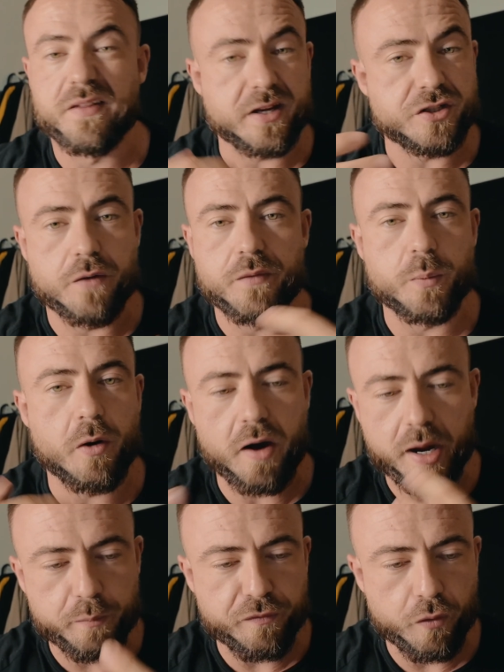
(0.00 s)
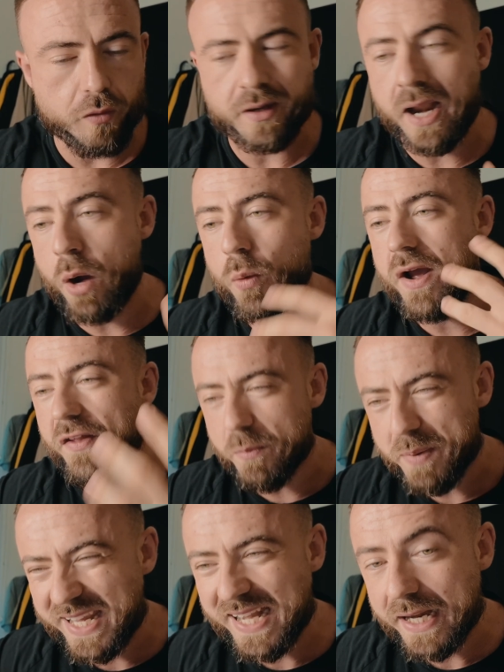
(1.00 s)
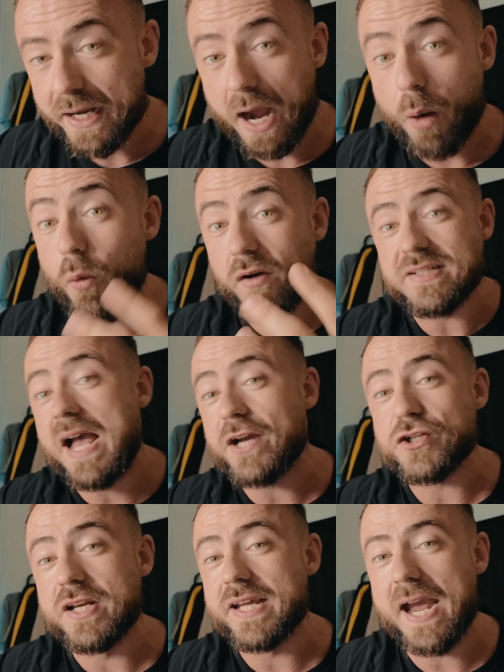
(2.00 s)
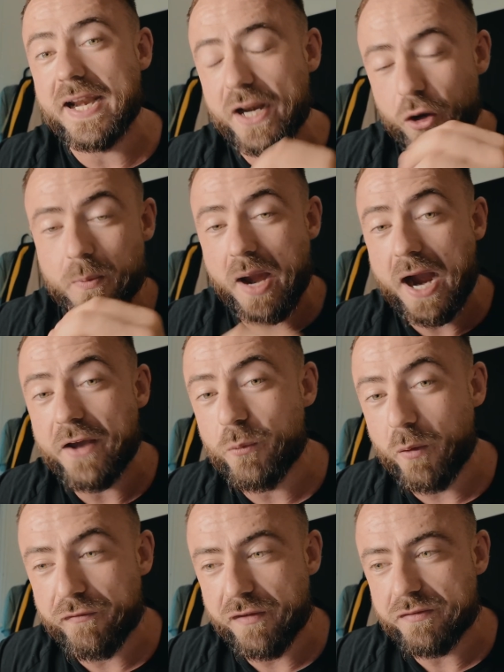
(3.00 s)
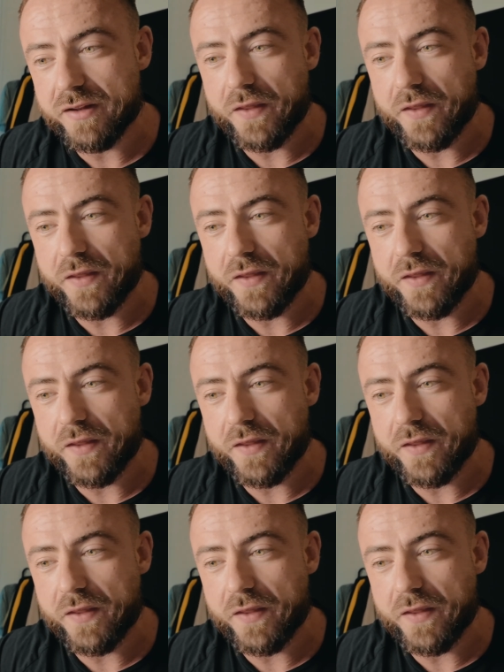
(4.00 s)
That's generally where I aim for. Now, at the beginning, I was actually getting a little bit higher than 150.